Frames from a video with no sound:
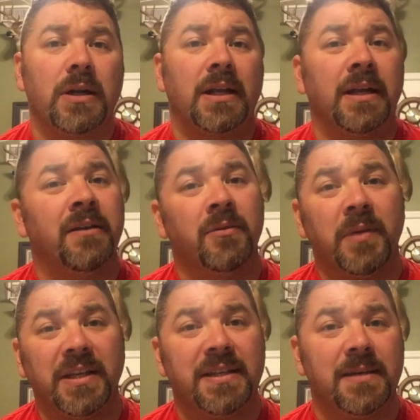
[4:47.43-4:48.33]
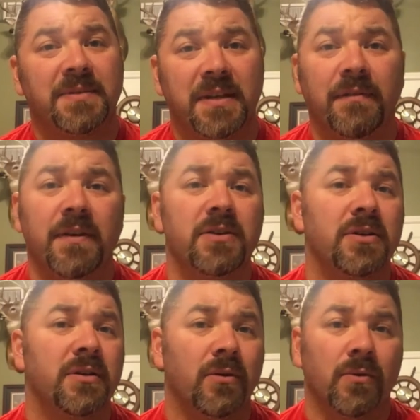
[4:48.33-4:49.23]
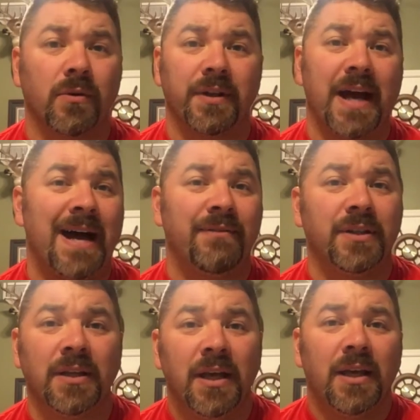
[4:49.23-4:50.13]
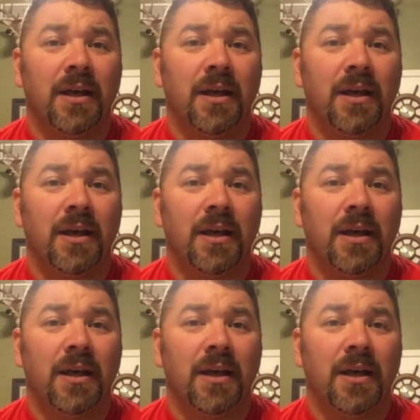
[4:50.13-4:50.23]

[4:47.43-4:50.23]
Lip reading: and I'd either be deep sea fishing or diving